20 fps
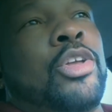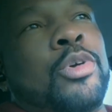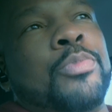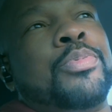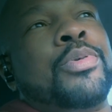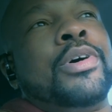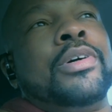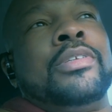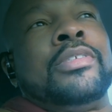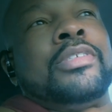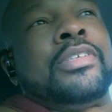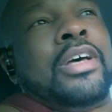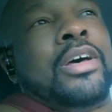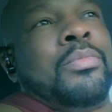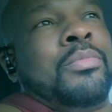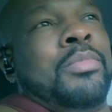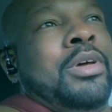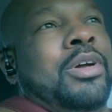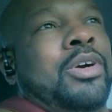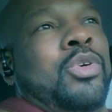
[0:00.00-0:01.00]
putting
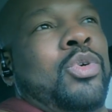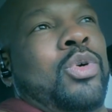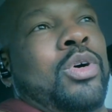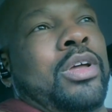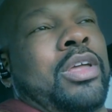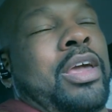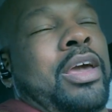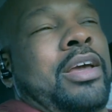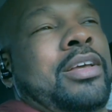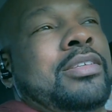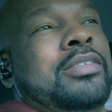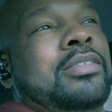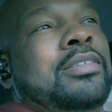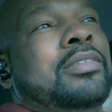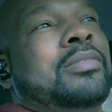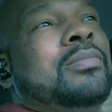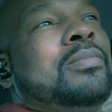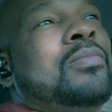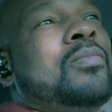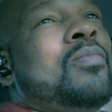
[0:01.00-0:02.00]
something in a court case.
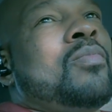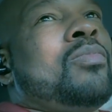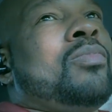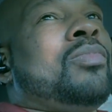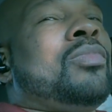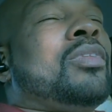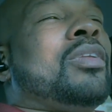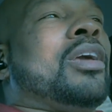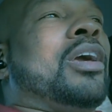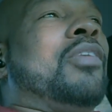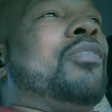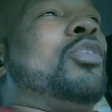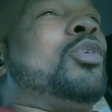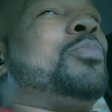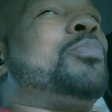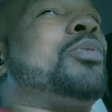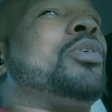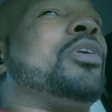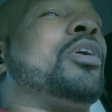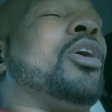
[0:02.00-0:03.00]
If you
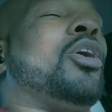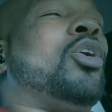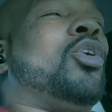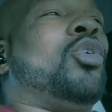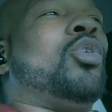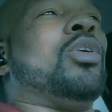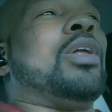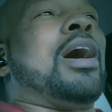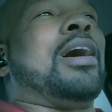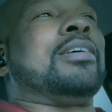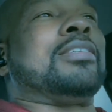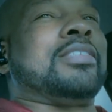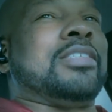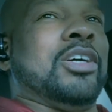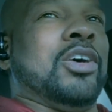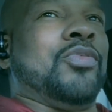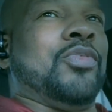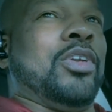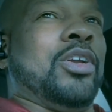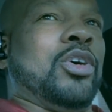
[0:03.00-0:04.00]
putting a whole lot of
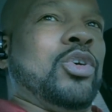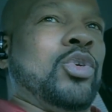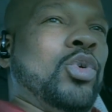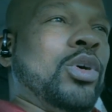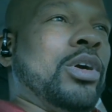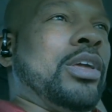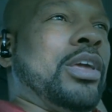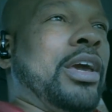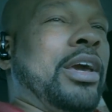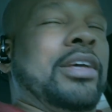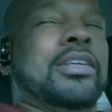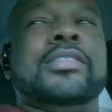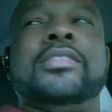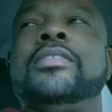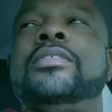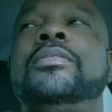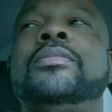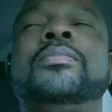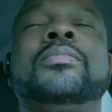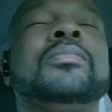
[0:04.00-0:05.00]
stuff in a court case,
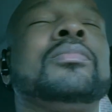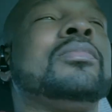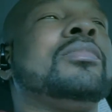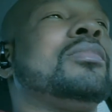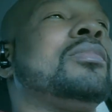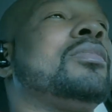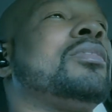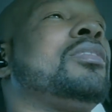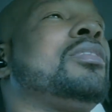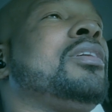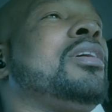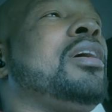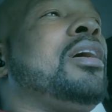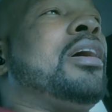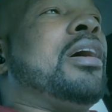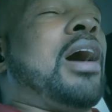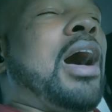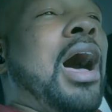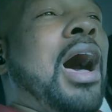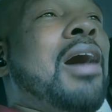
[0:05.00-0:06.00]

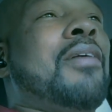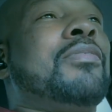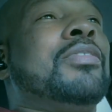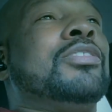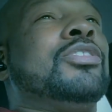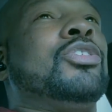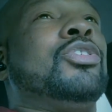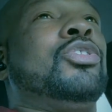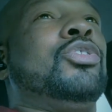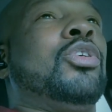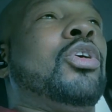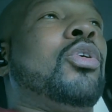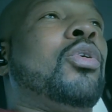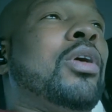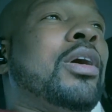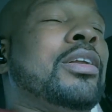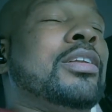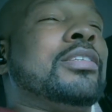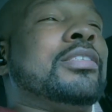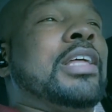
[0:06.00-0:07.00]
obviously you don't
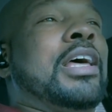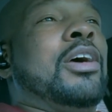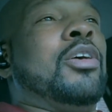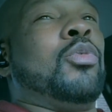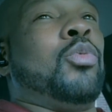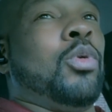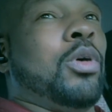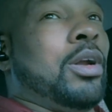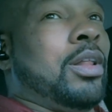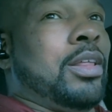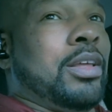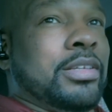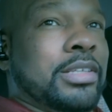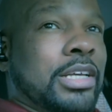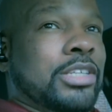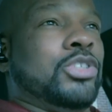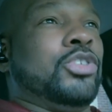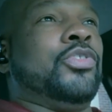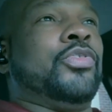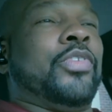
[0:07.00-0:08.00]
understand what it is
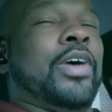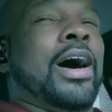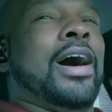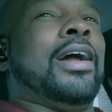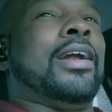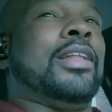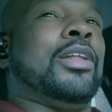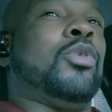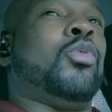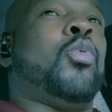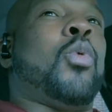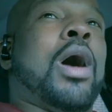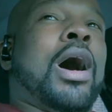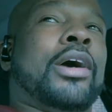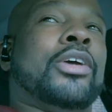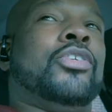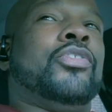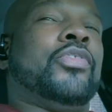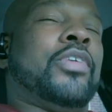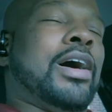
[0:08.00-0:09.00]
that you filed and why
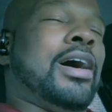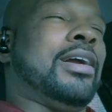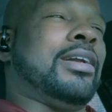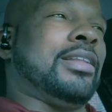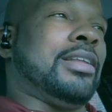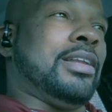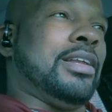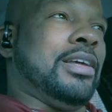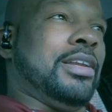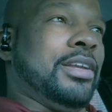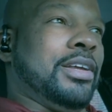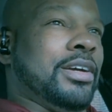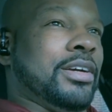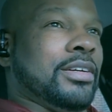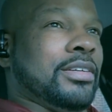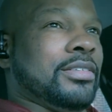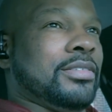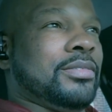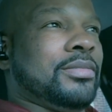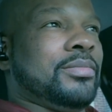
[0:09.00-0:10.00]
you filing it in there.
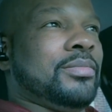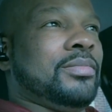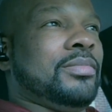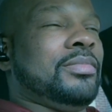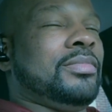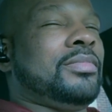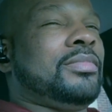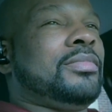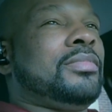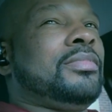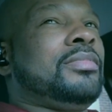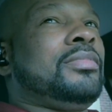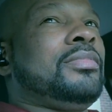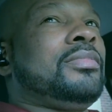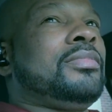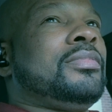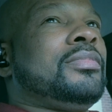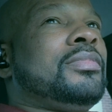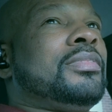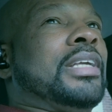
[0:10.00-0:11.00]

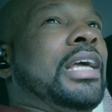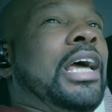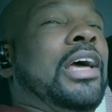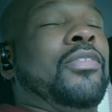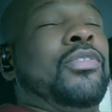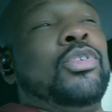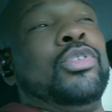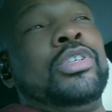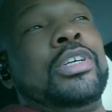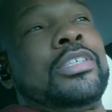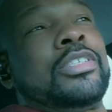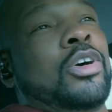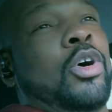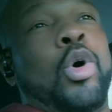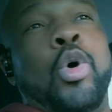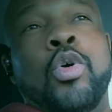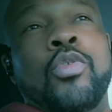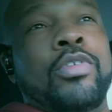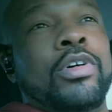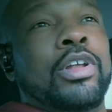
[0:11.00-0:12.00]
And if you're just an
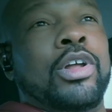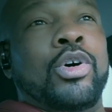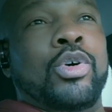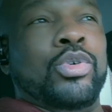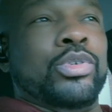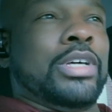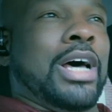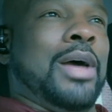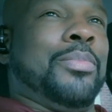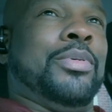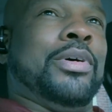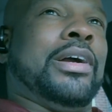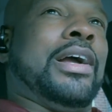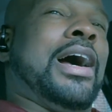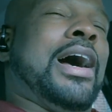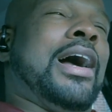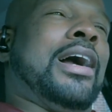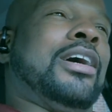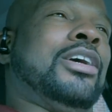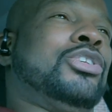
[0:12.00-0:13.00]
overload type of
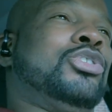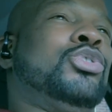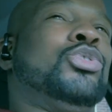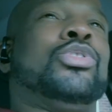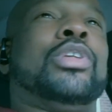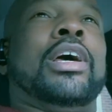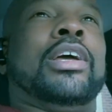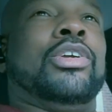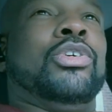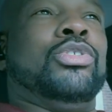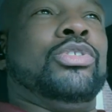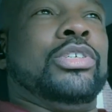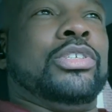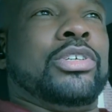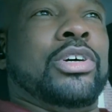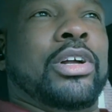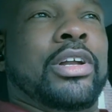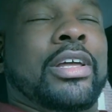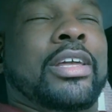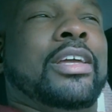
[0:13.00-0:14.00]
guy because you think you're just
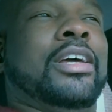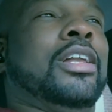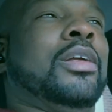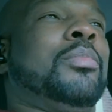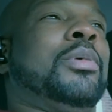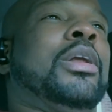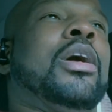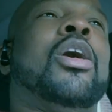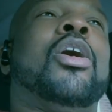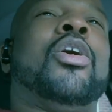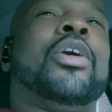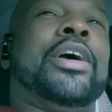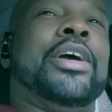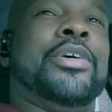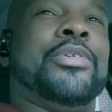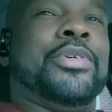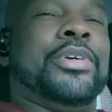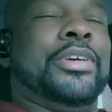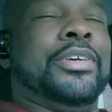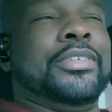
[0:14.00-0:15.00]
gonna kill them in all
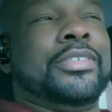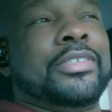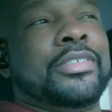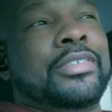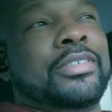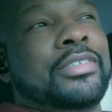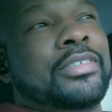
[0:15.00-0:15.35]
areas,